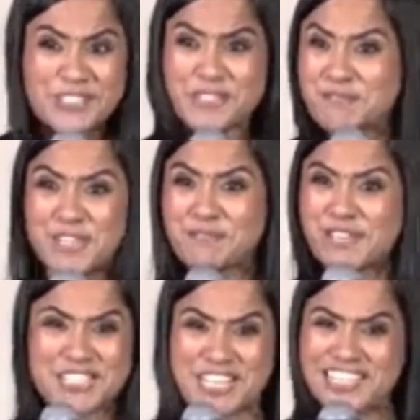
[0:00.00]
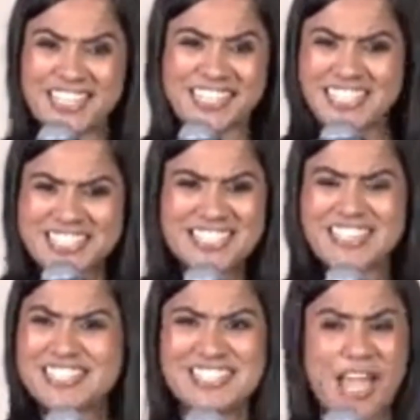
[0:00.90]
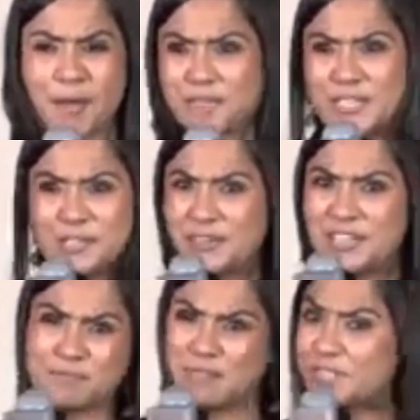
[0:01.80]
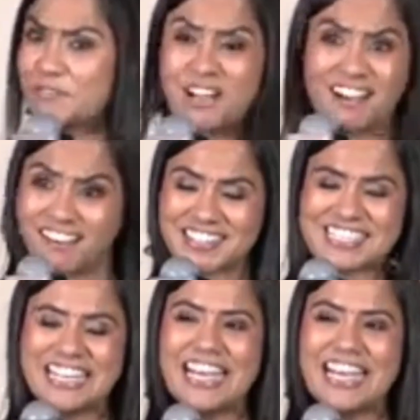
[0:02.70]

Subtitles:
Just begin by saying that this is absolutely a piece of our heart.